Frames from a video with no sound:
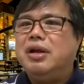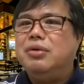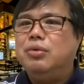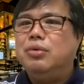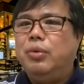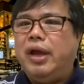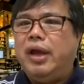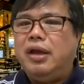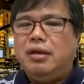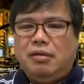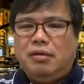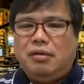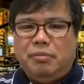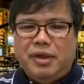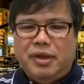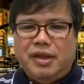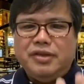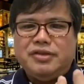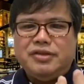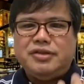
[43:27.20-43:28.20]
way,
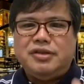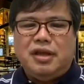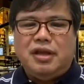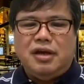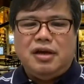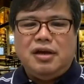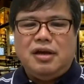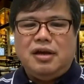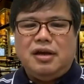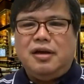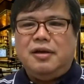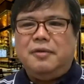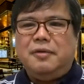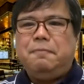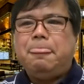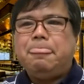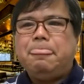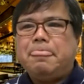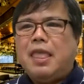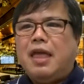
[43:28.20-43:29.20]
means the
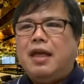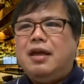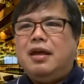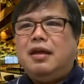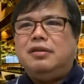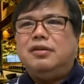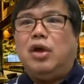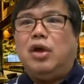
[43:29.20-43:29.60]
old